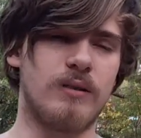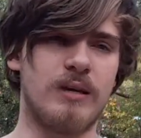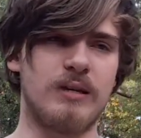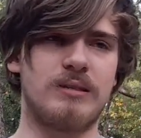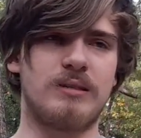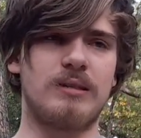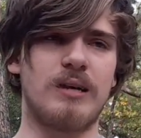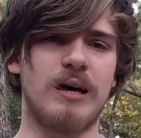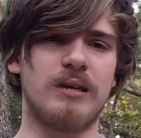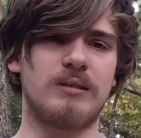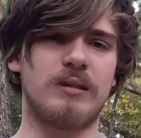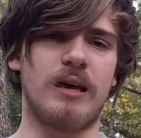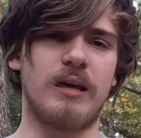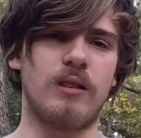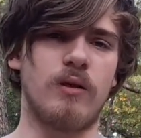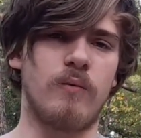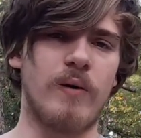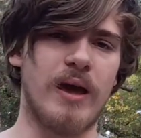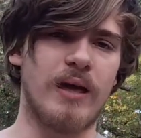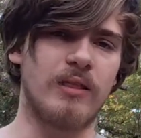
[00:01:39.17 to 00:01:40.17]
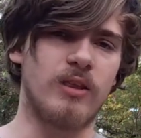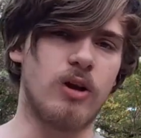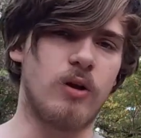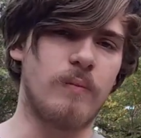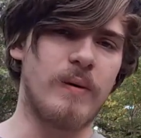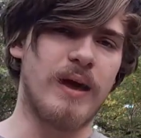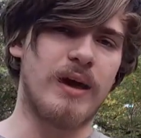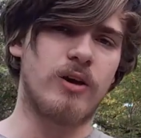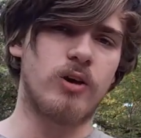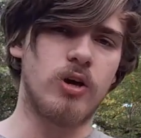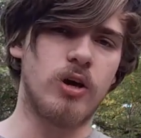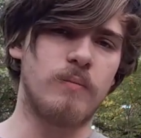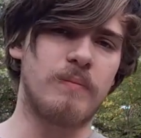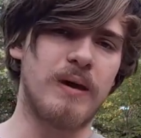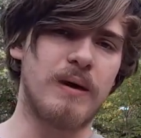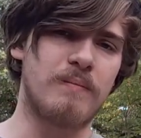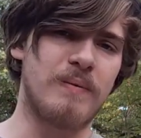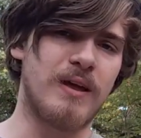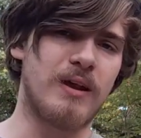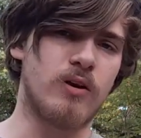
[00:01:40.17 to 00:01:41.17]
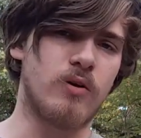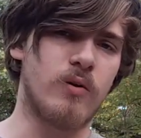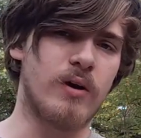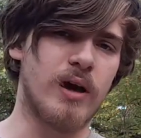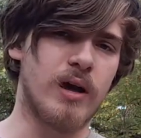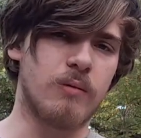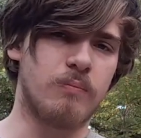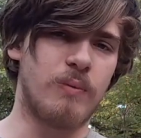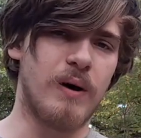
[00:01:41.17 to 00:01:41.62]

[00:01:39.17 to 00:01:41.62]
This does get in the way a little bit, could be a bit annoying,